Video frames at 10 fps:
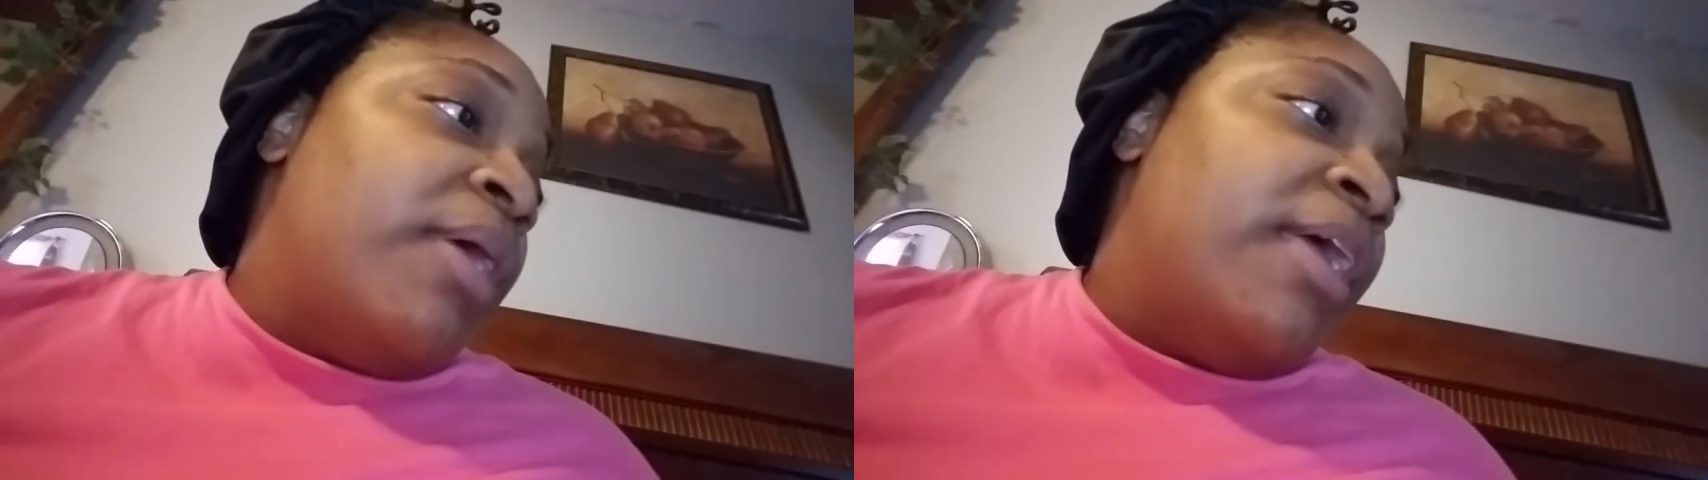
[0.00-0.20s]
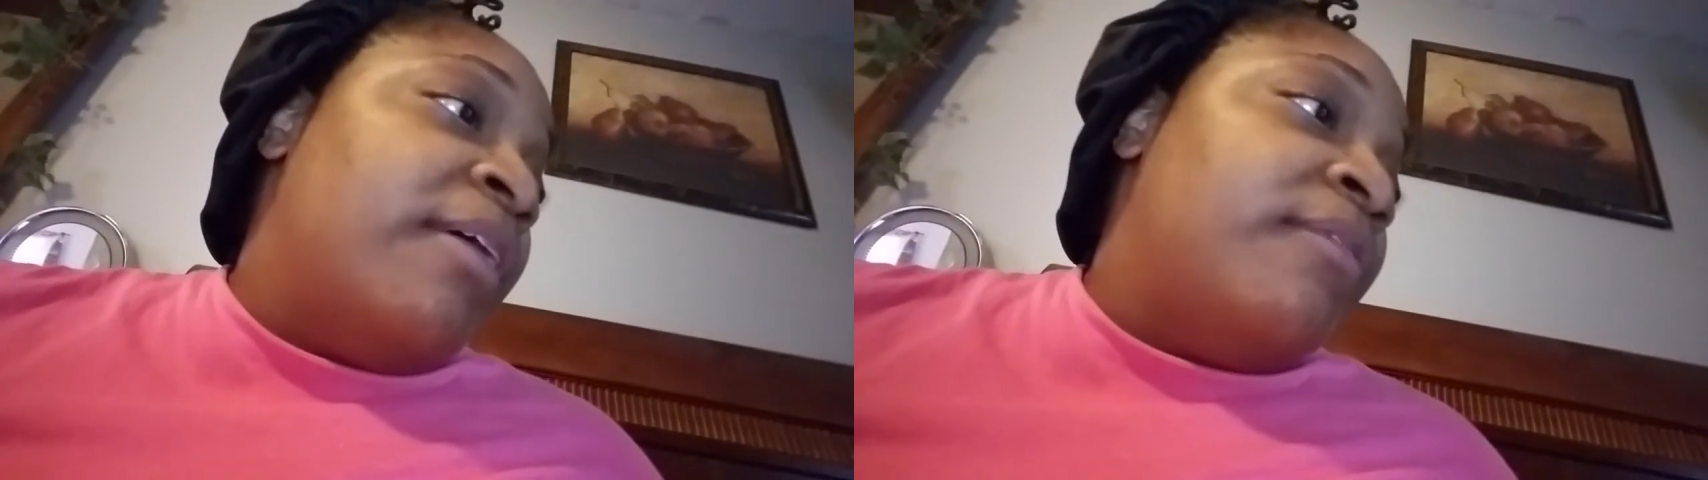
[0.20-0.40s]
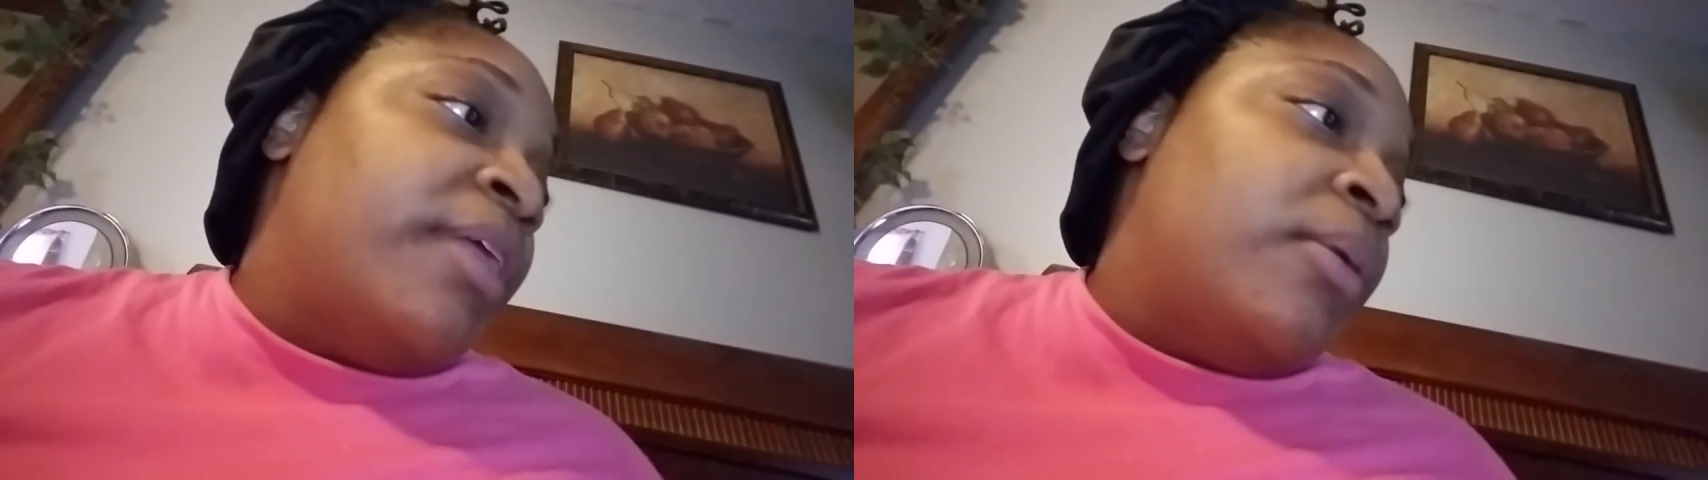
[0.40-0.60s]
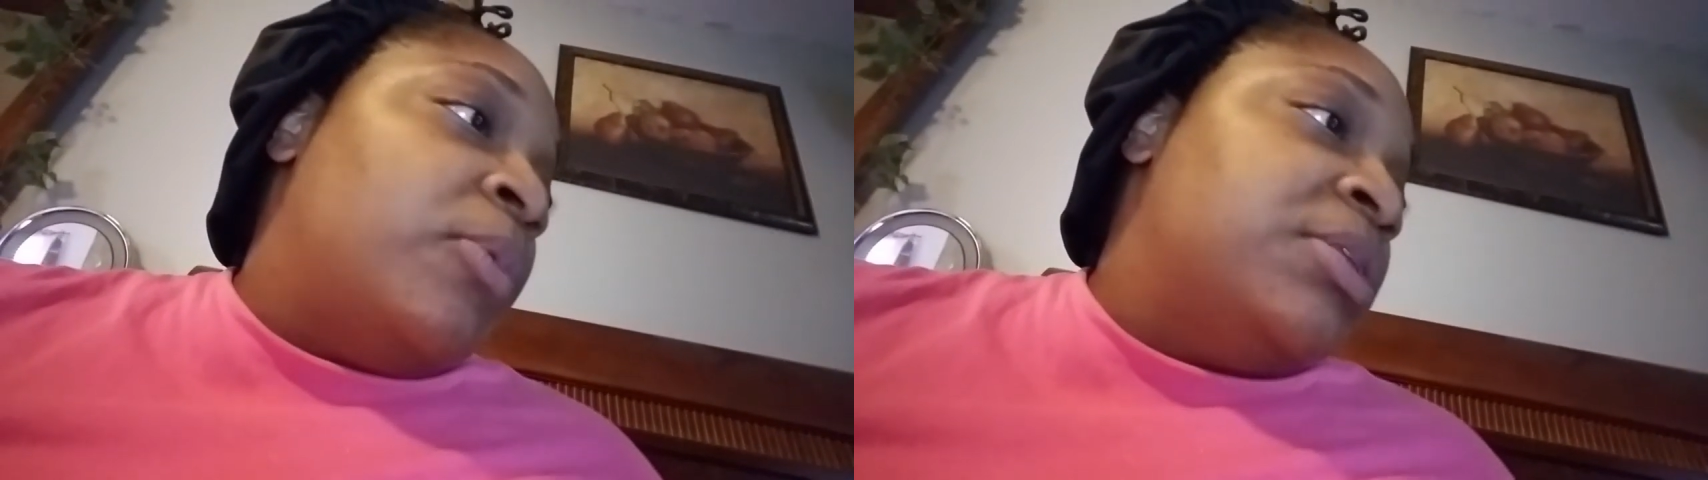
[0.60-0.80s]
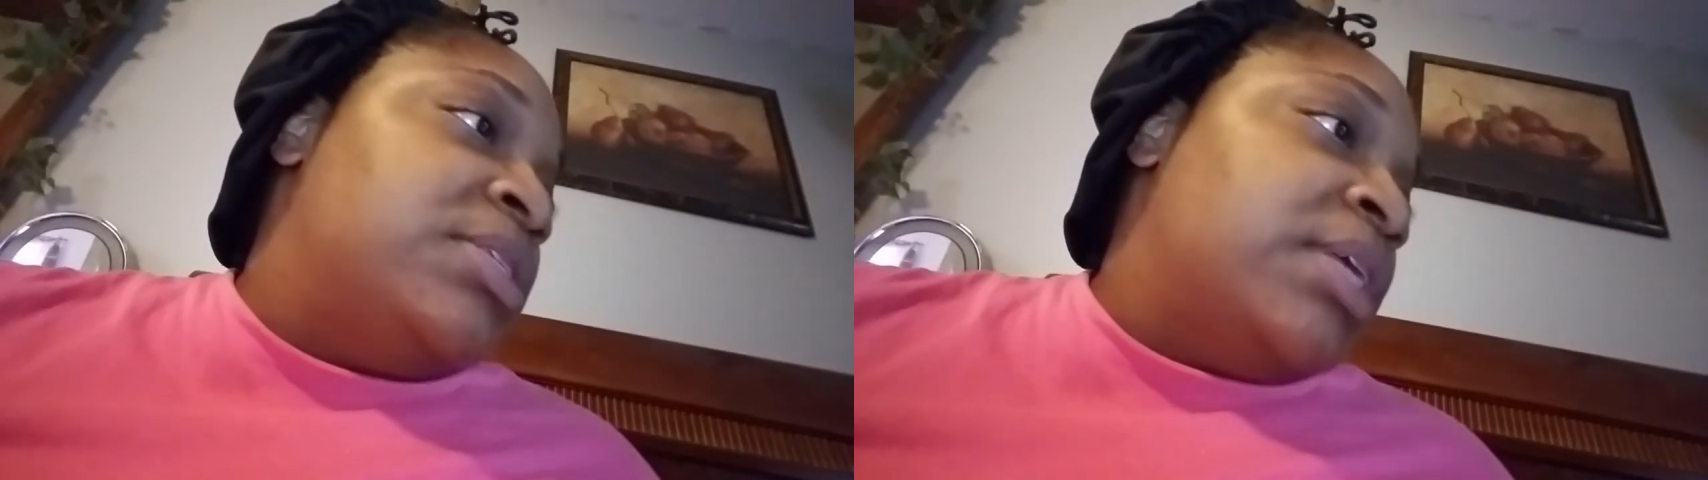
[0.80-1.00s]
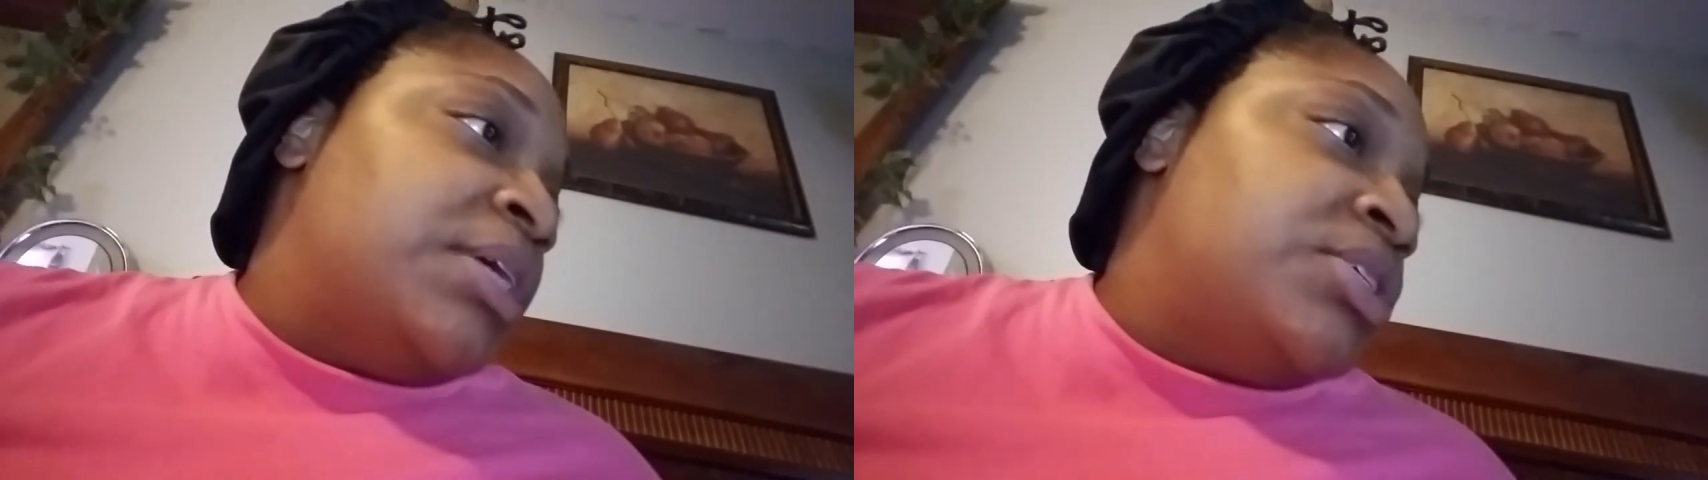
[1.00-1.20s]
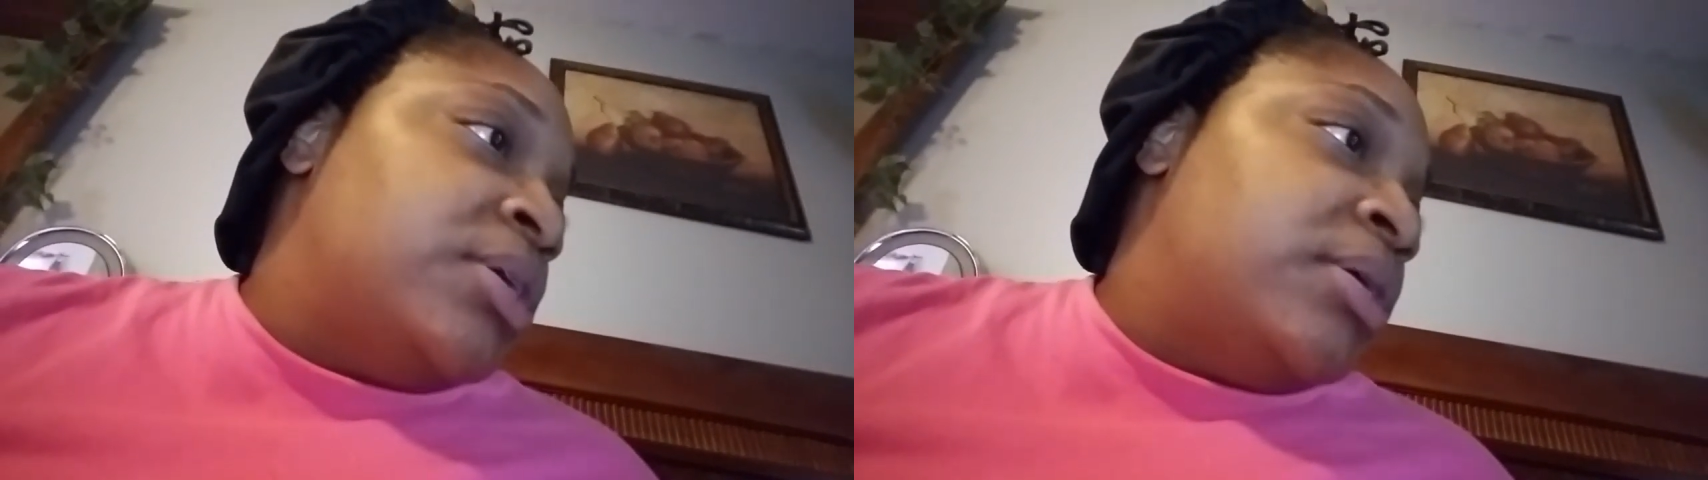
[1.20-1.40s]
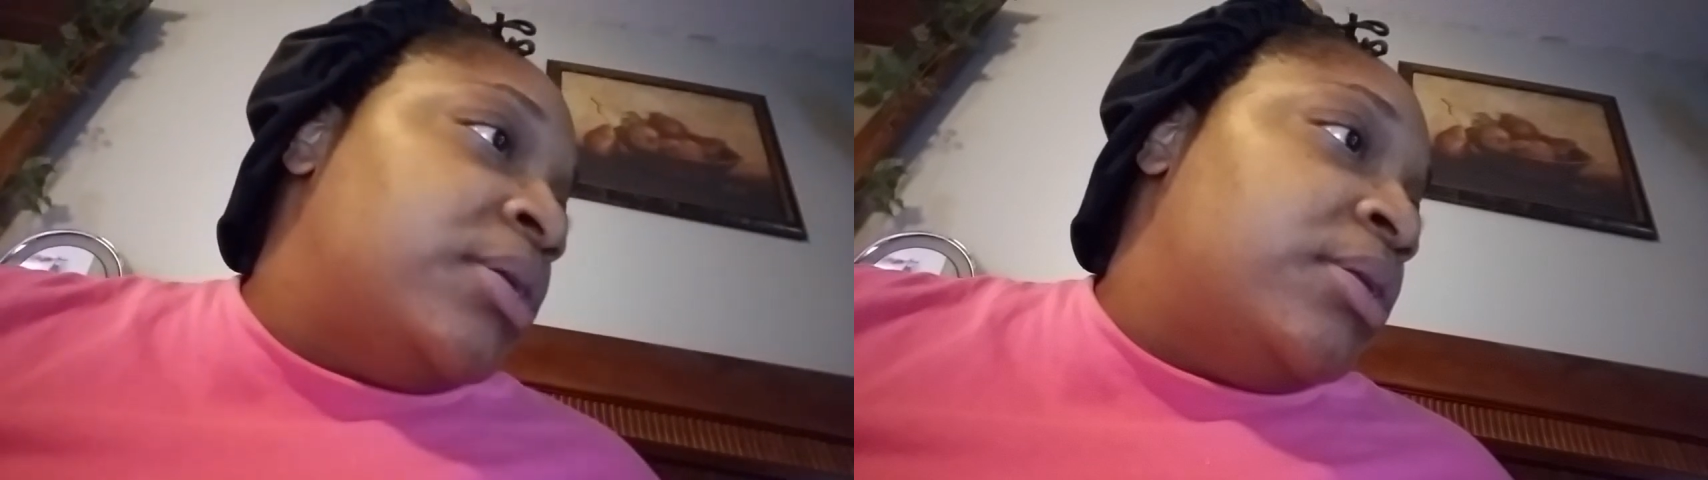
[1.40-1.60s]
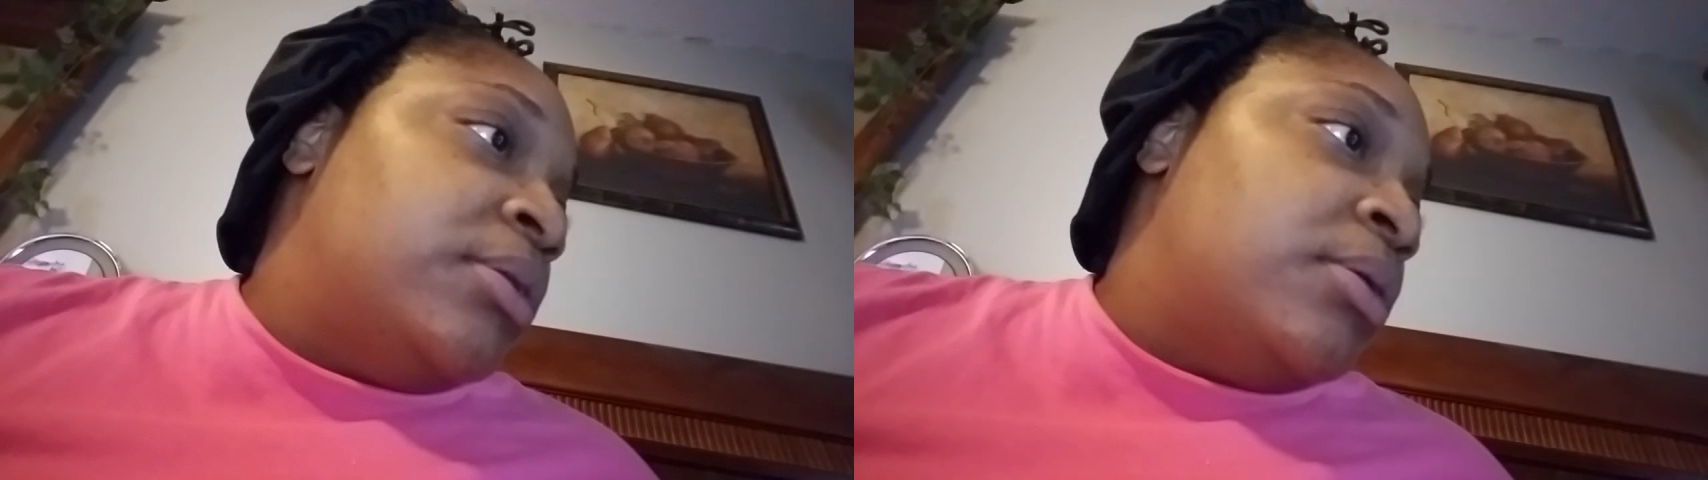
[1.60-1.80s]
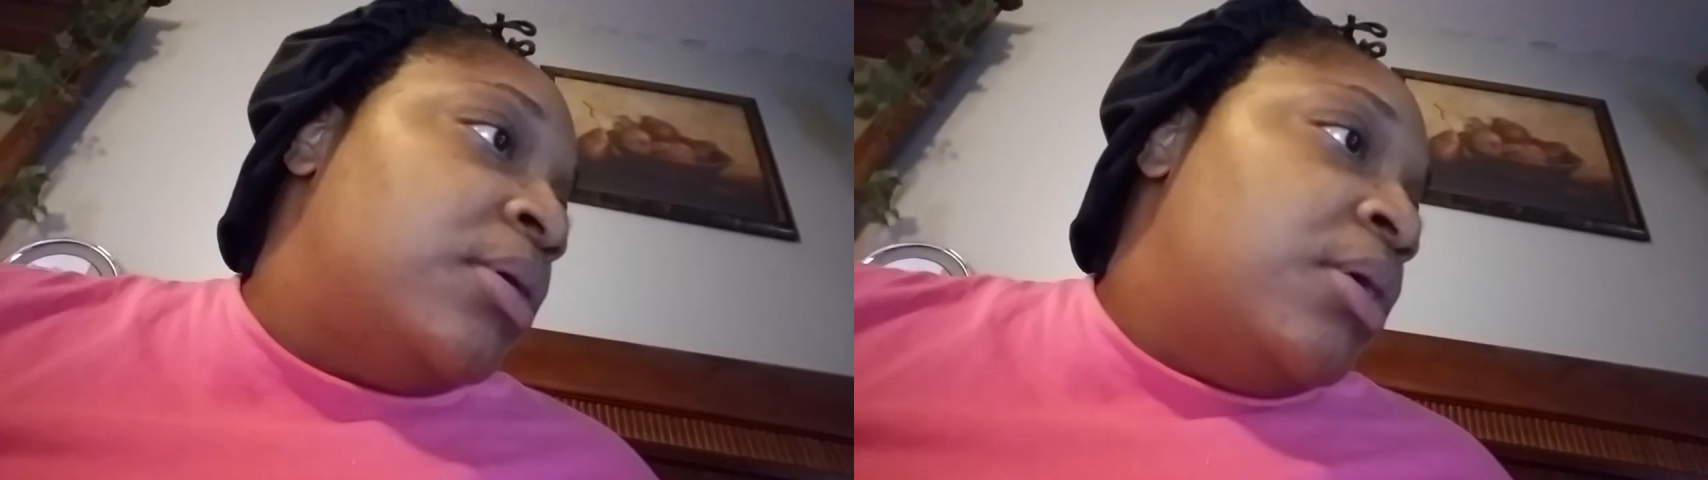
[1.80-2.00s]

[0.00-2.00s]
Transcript: have like what section